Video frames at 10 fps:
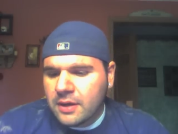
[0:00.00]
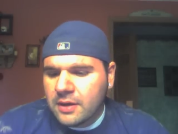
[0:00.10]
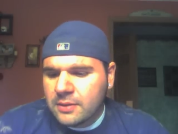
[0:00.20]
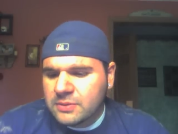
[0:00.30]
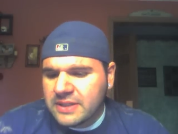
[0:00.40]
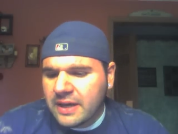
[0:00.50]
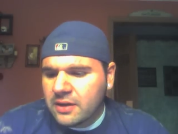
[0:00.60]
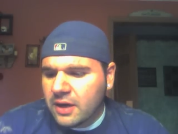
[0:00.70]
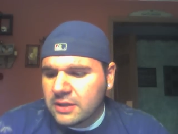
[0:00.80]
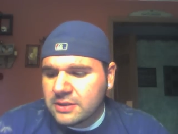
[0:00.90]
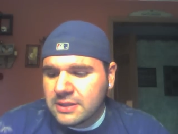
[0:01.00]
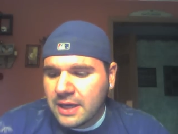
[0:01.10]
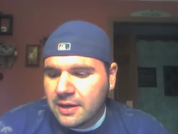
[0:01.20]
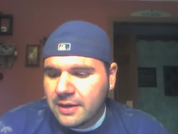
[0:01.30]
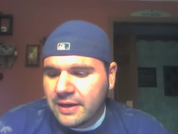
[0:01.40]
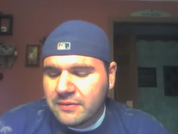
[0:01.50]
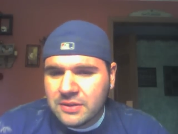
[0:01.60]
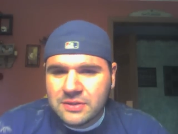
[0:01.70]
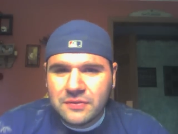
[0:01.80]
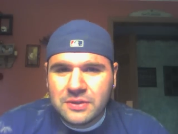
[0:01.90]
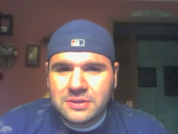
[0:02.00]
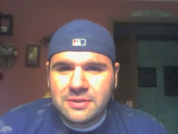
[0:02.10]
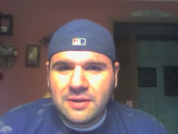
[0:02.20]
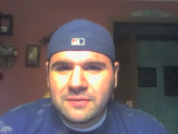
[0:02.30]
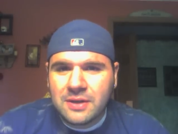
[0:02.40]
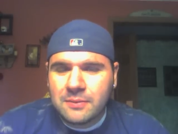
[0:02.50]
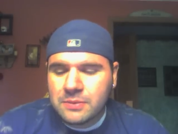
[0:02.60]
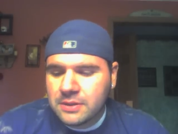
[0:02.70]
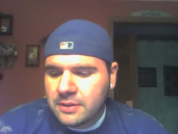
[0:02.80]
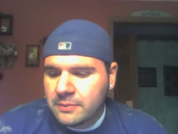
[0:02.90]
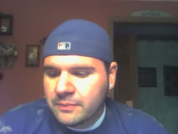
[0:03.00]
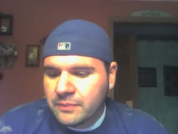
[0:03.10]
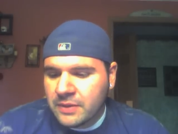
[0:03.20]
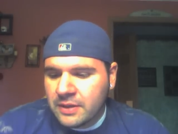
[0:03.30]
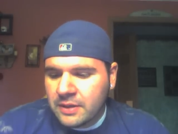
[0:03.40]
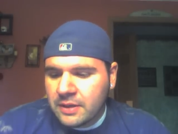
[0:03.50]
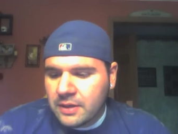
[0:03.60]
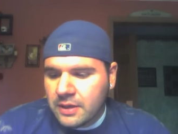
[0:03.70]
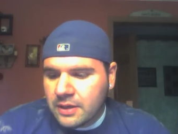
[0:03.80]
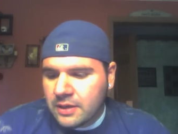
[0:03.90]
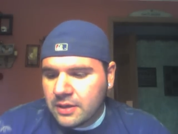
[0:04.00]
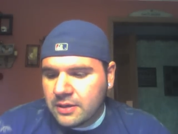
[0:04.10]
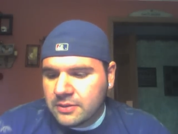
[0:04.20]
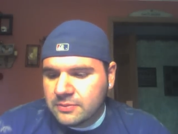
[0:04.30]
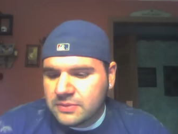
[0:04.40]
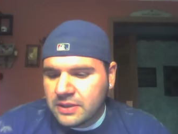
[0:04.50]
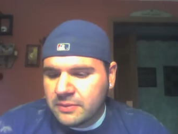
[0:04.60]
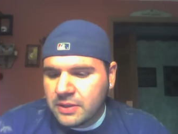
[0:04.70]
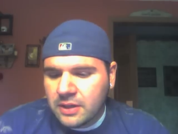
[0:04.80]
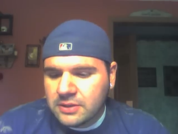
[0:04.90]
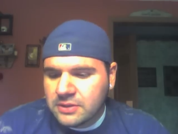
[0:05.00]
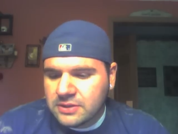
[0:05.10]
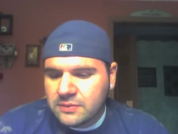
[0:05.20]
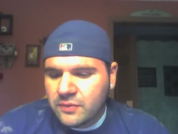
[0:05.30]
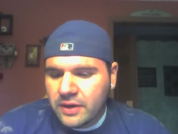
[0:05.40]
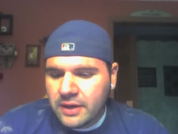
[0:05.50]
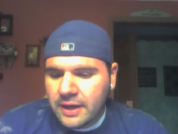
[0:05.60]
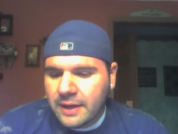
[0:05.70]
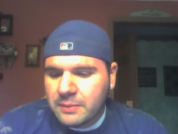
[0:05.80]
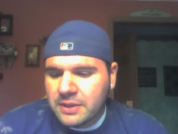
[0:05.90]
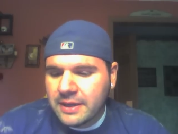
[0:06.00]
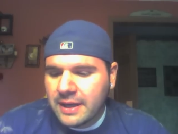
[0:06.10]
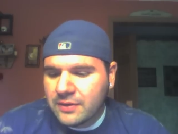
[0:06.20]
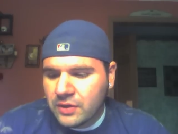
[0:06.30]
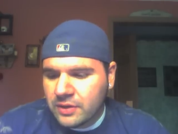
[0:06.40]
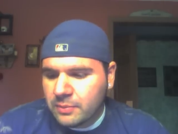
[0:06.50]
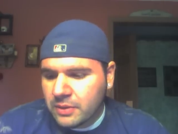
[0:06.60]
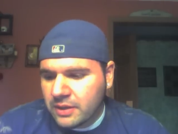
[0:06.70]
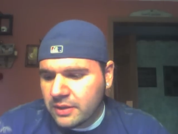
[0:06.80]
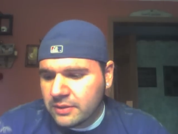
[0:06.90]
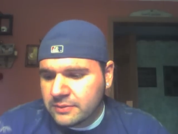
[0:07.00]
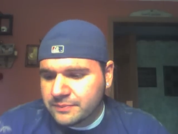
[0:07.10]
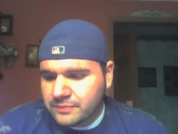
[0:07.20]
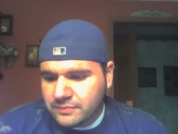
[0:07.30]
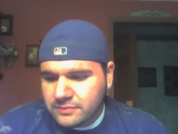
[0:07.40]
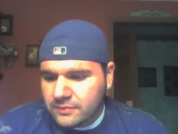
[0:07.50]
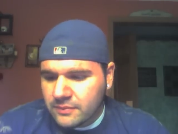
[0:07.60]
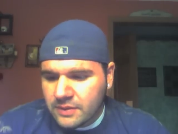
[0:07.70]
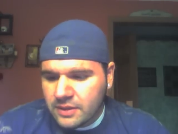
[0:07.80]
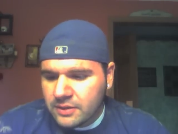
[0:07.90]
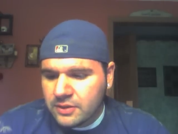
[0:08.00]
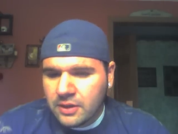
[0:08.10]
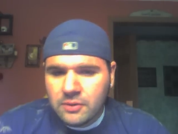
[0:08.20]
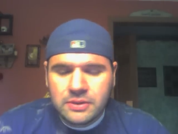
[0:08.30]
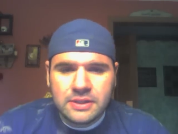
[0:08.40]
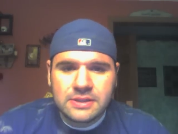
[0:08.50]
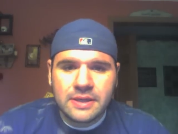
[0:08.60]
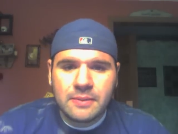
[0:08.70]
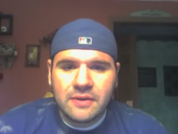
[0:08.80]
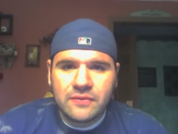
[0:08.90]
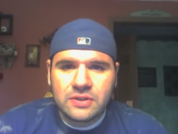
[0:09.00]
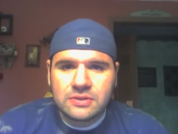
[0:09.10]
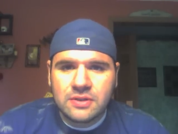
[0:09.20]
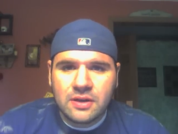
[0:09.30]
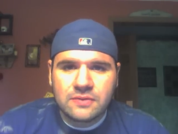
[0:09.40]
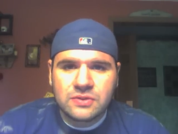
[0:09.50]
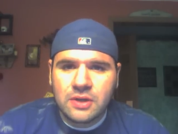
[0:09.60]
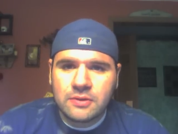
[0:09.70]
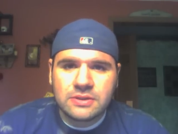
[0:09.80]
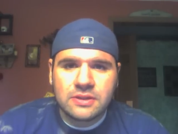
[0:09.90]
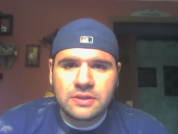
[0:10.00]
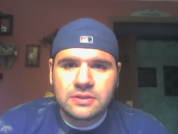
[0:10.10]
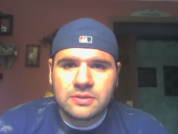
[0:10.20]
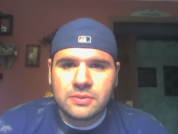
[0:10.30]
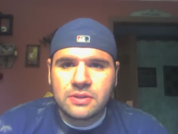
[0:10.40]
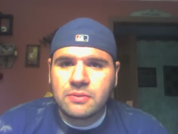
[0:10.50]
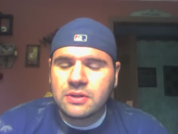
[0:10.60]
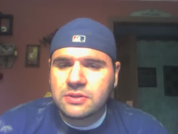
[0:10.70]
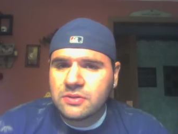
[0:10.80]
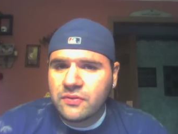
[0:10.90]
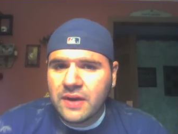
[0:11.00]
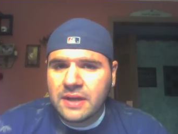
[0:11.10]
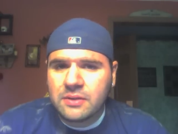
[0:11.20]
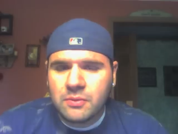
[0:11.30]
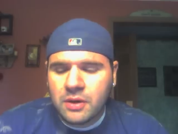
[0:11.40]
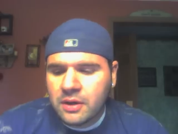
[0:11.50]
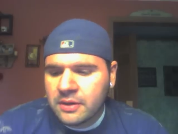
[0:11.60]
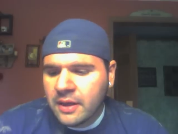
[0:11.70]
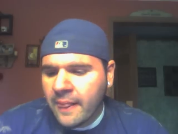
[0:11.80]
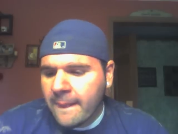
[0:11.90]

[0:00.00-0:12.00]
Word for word: Um, Zach lost his heart after his first love dumped him. Um, him and Hunter seemed very happy together, but you know what they say about first loves. You always think it's going to be the one till you find the one.